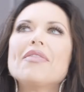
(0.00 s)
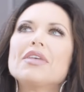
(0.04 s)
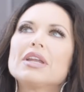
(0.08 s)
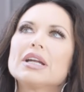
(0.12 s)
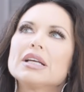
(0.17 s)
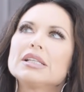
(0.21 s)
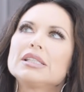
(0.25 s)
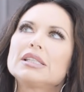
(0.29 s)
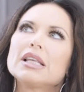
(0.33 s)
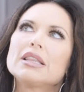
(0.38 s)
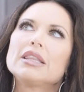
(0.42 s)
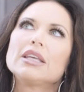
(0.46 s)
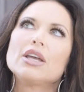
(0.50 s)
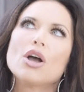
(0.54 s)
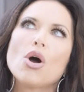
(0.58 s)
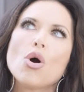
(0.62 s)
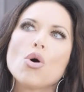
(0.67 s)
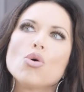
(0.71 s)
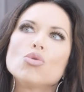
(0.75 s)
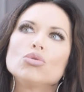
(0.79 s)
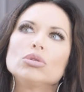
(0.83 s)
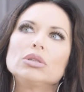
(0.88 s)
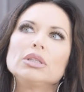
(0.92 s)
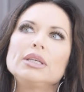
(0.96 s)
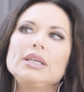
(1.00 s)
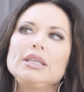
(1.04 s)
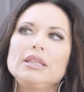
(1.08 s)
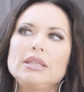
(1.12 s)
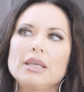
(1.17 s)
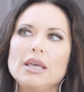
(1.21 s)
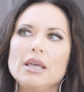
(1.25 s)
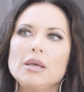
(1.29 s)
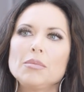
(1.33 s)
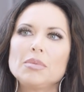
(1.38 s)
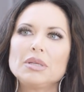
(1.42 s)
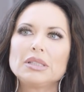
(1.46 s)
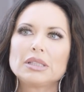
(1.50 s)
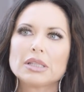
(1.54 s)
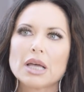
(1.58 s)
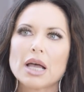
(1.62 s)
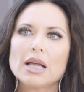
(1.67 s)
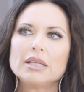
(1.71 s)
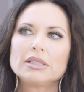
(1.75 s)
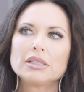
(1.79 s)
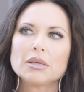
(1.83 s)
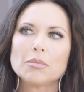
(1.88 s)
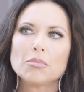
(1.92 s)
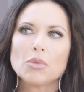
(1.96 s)
And then I said, the only thing
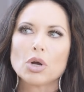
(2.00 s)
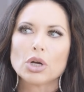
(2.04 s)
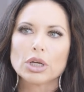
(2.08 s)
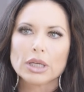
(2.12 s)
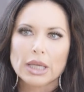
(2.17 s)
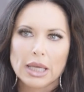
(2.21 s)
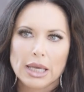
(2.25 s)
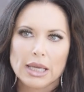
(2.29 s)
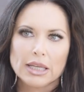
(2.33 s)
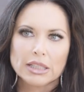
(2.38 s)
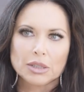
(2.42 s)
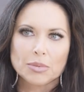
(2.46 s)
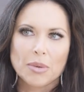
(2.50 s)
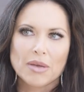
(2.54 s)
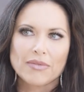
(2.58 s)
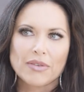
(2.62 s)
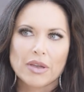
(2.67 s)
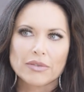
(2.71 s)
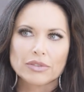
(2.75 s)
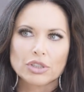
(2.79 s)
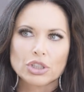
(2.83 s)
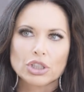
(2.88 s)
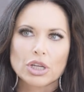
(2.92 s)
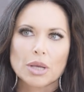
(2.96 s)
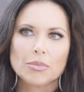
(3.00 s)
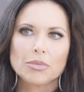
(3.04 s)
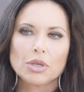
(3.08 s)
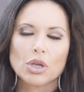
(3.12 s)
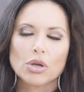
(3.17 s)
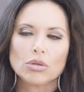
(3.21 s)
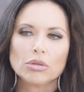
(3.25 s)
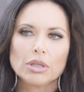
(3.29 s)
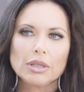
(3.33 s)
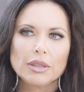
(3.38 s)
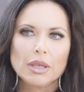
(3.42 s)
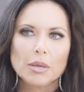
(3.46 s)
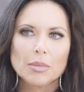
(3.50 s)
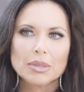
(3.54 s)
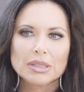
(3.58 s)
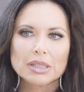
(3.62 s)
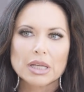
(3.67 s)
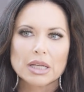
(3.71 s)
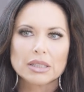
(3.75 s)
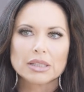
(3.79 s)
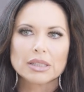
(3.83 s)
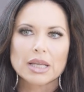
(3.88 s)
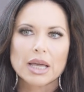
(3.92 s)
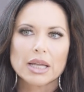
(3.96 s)
besides a marquee is my favorite shape. The only thing
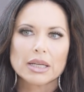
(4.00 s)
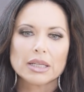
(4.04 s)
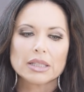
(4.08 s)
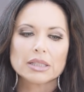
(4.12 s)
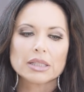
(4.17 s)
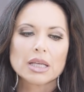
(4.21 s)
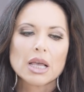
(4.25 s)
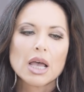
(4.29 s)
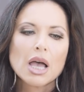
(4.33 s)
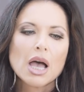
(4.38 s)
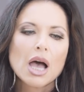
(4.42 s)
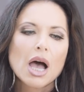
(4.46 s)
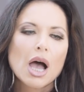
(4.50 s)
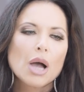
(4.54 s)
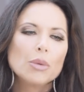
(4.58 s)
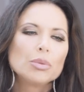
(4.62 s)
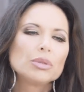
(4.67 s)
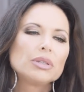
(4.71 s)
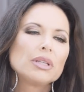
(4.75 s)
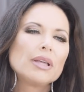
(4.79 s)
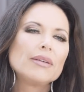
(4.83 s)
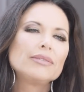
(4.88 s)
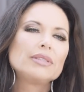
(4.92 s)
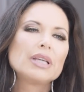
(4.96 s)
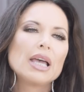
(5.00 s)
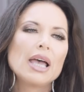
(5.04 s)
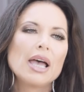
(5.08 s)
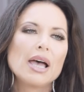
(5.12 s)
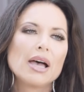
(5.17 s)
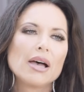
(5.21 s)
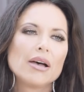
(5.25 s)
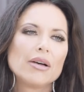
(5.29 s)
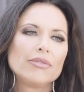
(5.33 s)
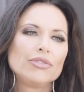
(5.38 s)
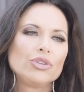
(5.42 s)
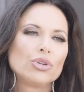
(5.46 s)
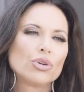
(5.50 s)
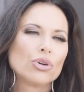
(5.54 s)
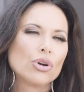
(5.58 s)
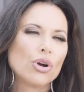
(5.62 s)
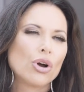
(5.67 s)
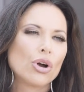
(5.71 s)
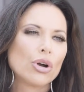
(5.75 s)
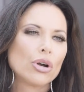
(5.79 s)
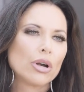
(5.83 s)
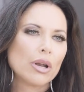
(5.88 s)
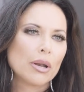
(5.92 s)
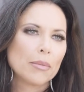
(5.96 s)
besides that is I would love to have your
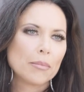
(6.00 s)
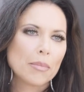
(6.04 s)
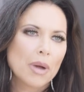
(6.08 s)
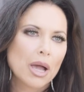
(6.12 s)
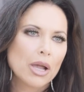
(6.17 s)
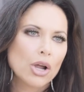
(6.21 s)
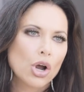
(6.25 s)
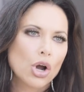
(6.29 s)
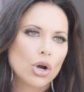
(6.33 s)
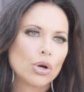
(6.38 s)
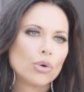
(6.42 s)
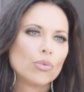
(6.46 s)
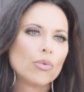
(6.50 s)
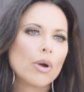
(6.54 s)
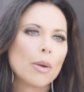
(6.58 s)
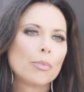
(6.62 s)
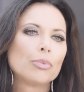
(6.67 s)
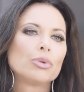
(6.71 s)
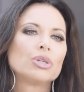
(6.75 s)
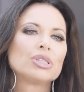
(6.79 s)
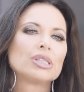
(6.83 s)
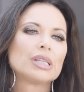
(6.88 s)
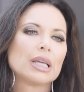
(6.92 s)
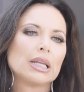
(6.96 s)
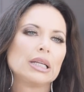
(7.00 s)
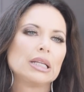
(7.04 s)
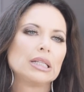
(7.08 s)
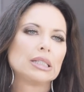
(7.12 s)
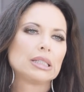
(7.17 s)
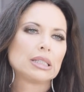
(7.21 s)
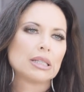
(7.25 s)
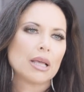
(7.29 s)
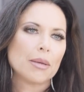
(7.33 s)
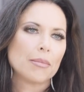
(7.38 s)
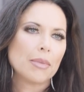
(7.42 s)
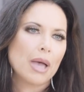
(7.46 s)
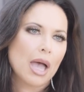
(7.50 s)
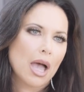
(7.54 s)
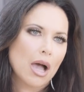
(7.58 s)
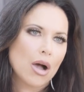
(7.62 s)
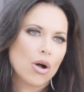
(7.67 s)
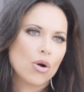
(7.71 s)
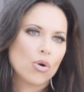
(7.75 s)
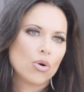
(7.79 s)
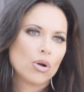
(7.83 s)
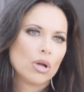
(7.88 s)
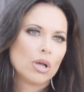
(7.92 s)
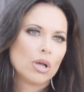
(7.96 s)
heart and my heart represented somehow.